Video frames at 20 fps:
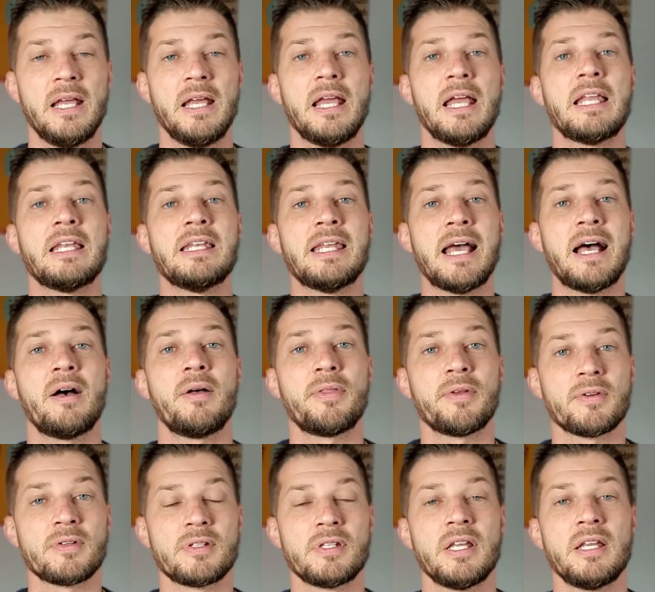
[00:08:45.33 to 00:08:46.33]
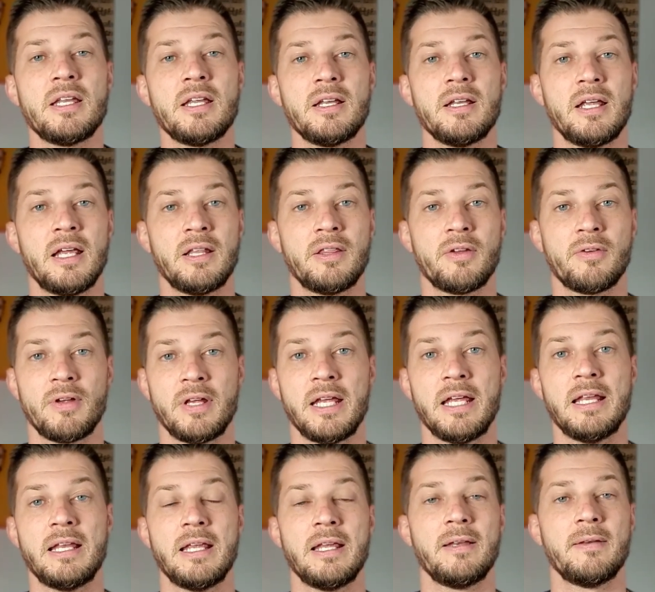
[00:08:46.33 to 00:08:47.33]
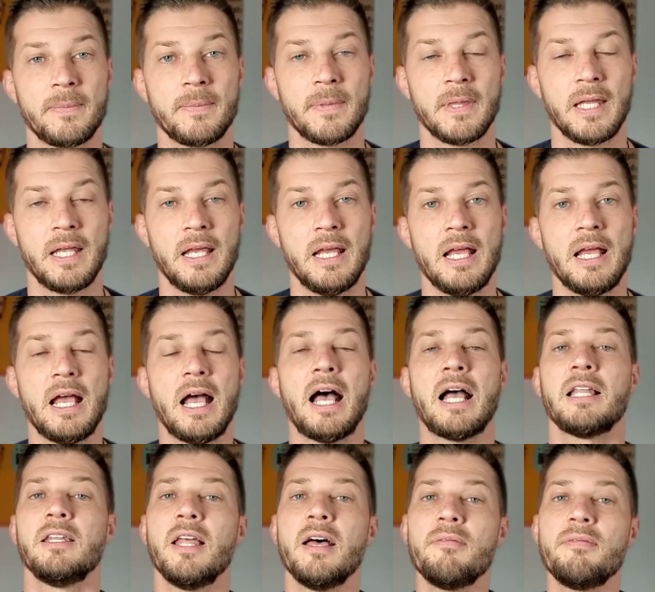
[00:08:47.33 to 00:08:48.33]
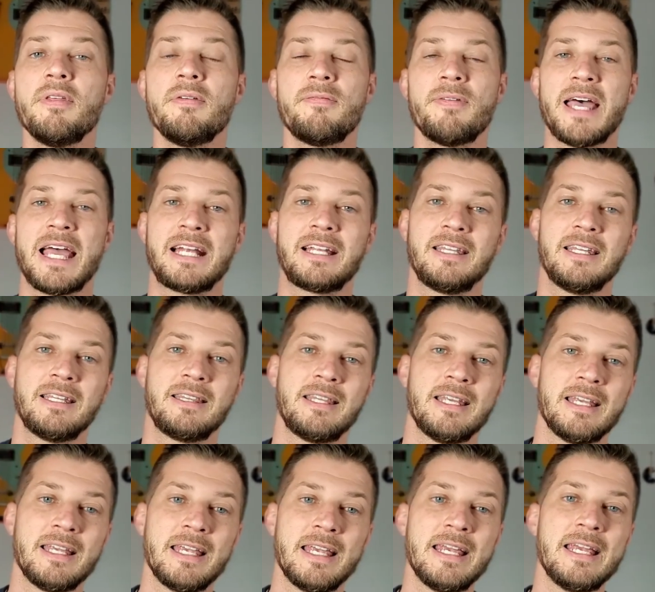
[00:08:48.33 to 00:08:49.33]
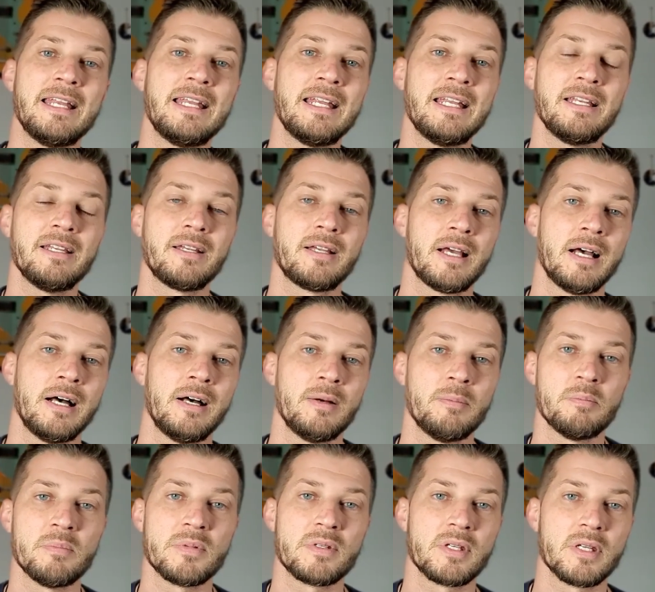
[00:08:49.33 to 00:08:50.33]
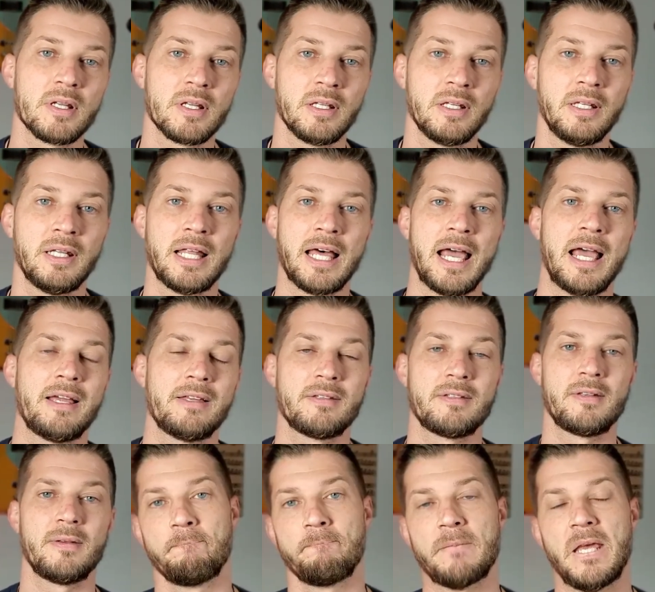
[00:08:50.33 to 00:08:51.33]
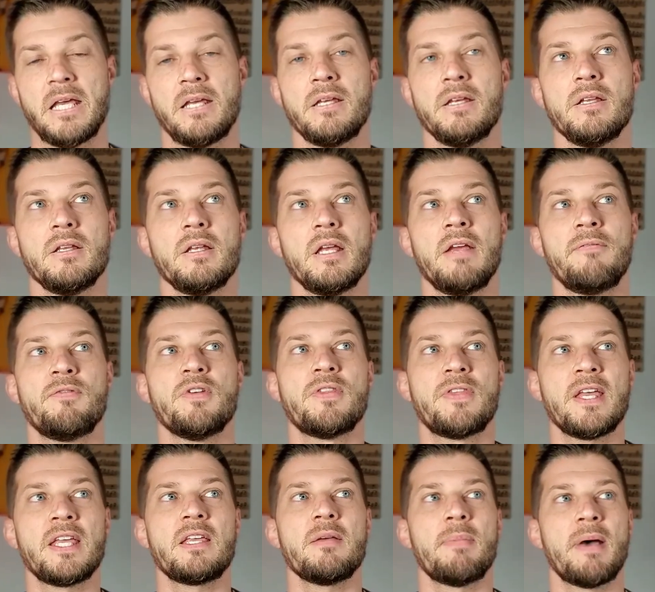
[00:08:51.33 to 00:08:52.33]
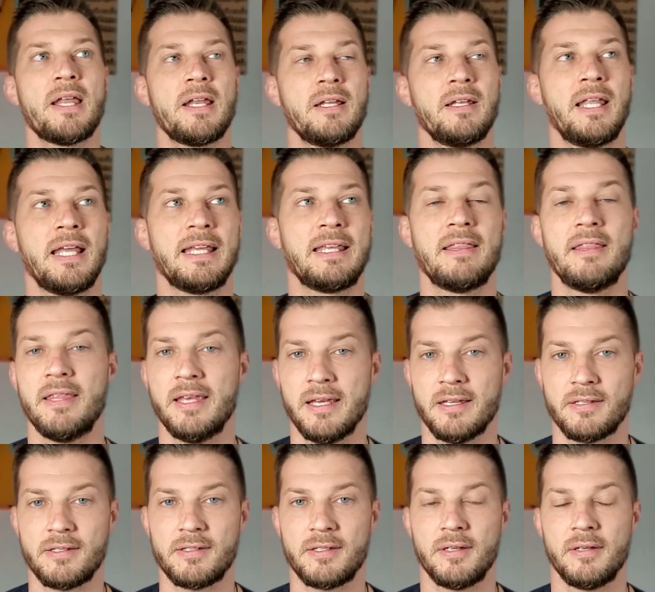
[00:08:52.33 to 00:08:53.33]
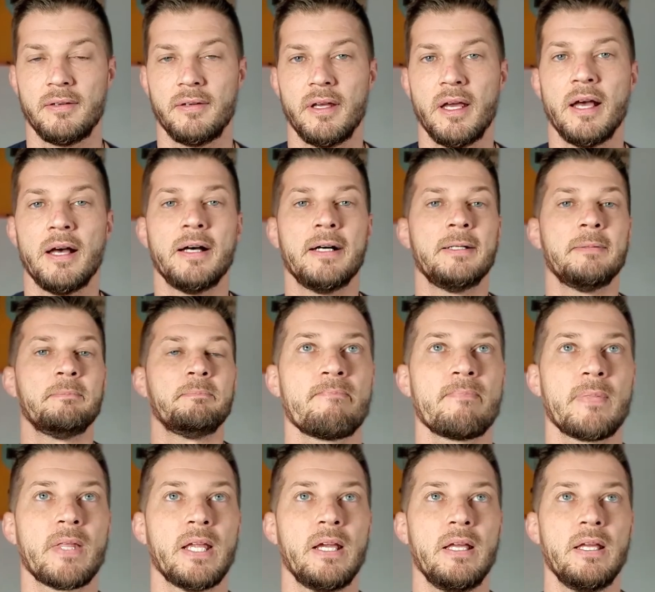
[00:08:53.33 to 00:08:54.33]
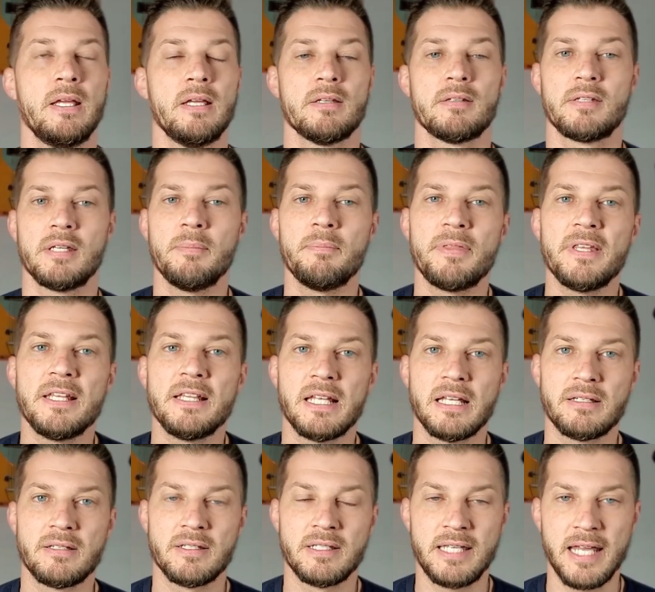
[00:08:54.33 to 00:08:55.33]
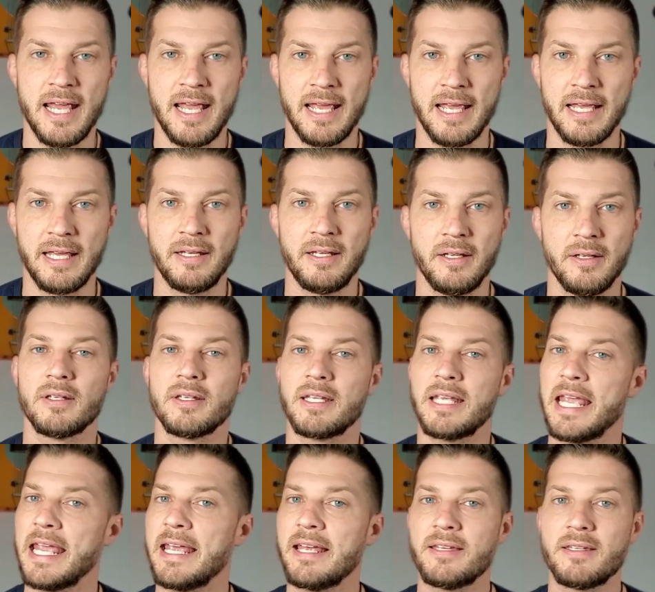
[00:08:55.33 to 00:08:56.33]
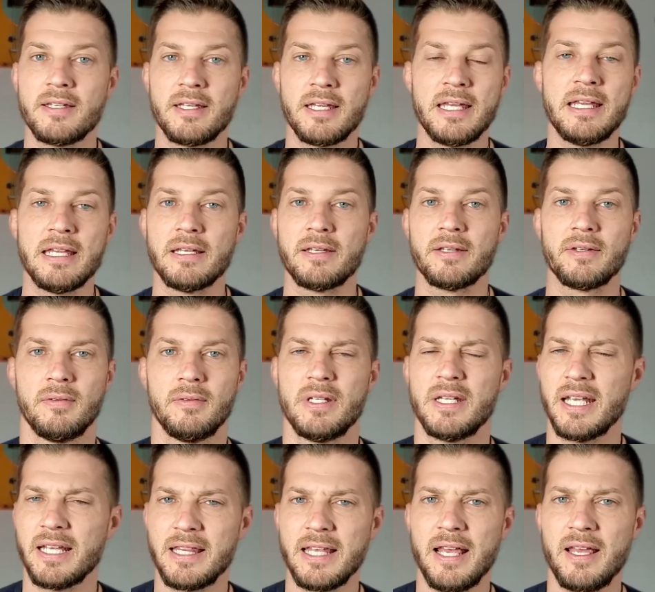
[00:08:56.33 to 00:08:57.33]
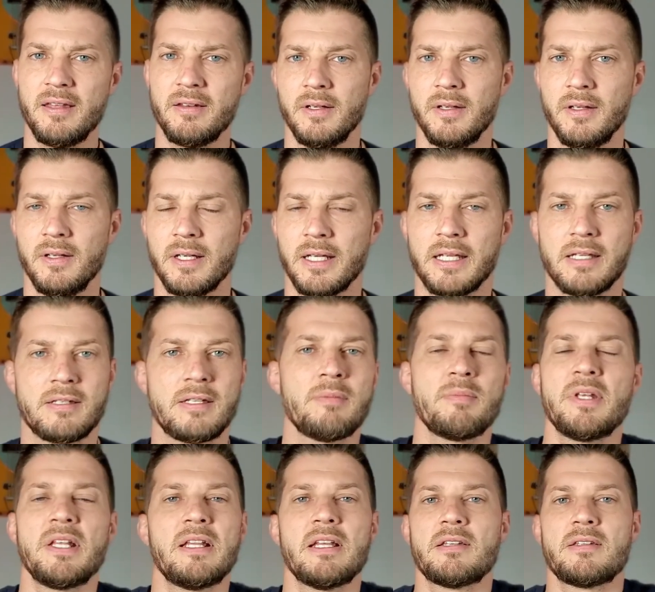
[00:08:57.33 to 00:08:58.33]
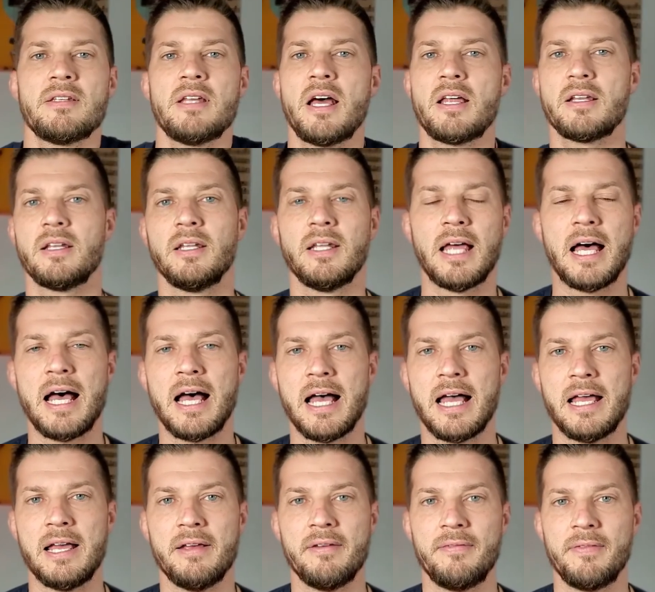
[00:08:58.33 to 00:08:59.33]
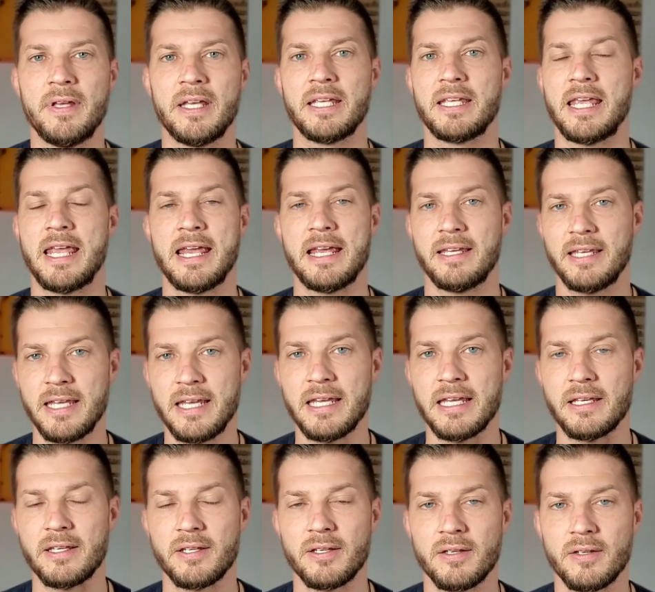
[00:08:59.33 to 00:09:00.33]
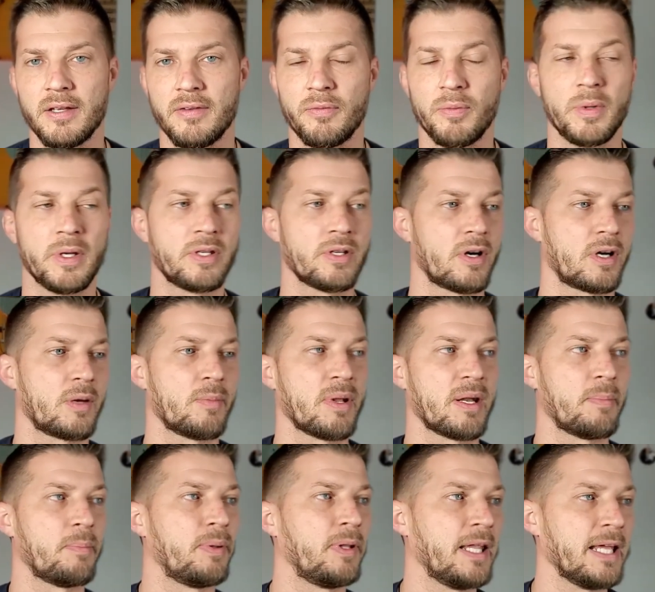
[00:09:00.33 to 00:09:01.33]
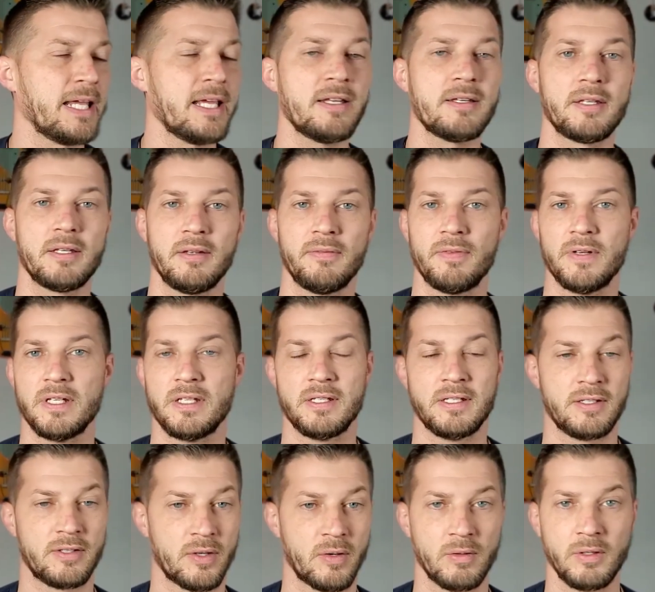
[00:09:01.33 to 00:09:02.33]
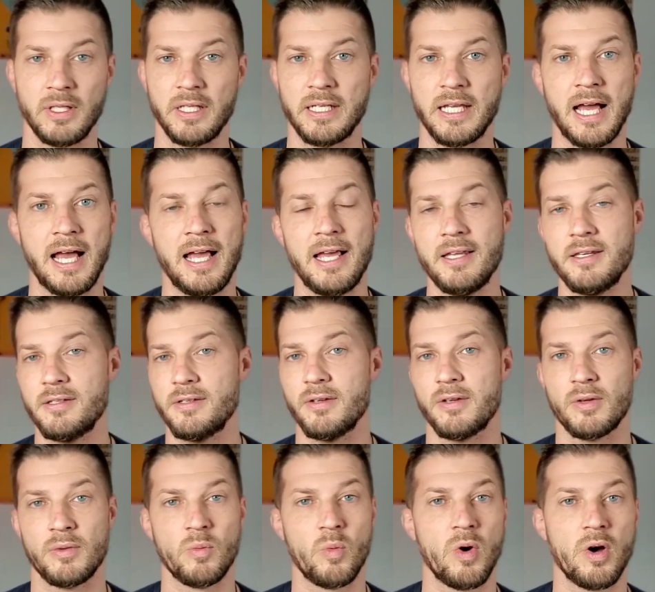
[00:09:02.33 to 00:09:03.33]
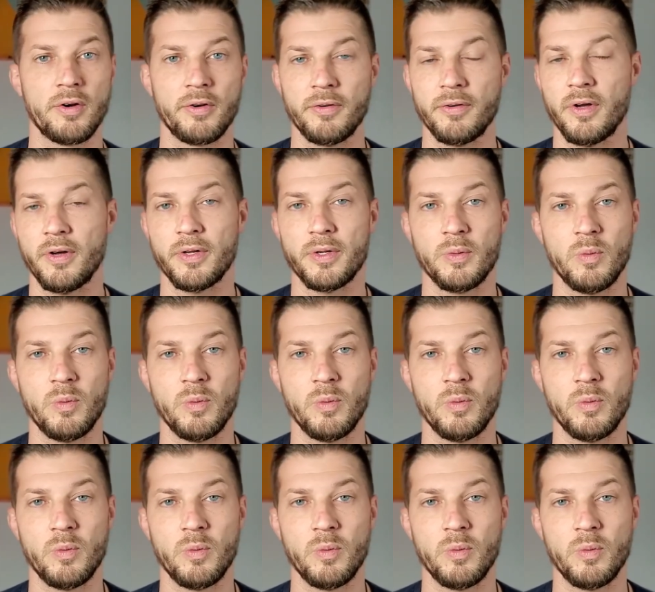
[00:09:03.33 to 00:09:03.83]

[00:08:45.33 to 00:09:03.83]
And now they're sitting and they're eating. I love the fact that the eating comes last. If you think about it like this, something that's dead can't eat. You get that? Like something that's not alive, it can't eat. If we talk about a plant, if it totally dies, you can water it all you